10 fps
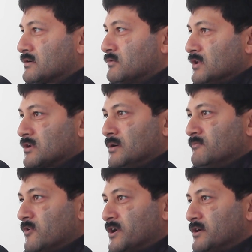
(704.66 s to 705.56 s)
Qualcomm
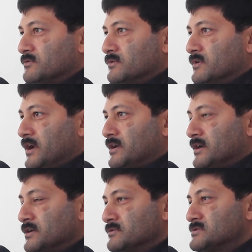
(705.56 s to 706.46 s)
wanted to
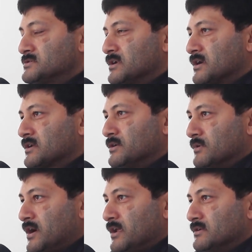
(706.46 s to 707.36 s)
introduce
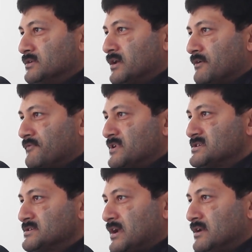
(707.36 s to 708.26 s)
QRD, their reference
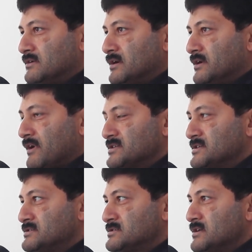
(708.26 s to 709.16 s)
design
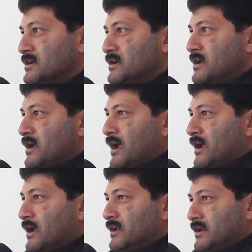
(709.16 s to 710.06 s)
devices,
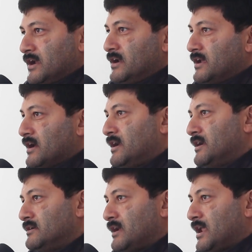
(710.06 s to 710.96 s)
in India
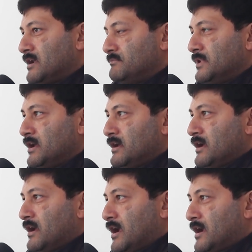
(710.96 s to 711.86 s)
and Arab.
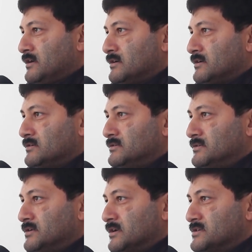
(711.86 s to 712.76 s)
And
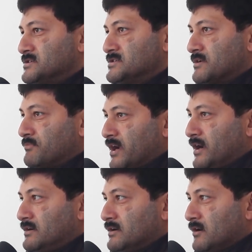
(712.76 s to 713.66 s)
the
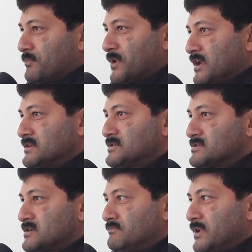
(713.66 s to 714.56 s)
Gingerbread operating
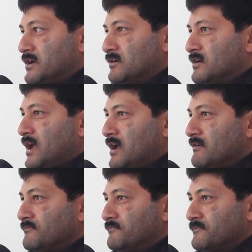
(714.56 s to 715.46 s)
system did not
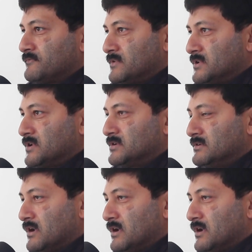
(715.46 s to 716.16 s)
have a